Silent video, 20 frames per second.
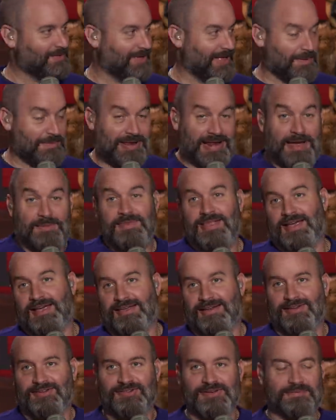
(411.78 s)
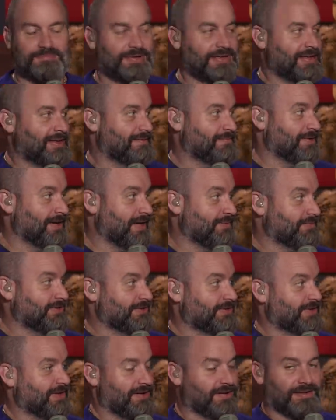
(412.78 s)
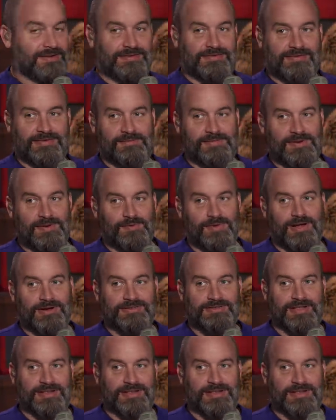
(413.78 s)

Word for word: Well, I mean, I'm not going to jump in, but I'm just gonna I'm gonna watch. Well,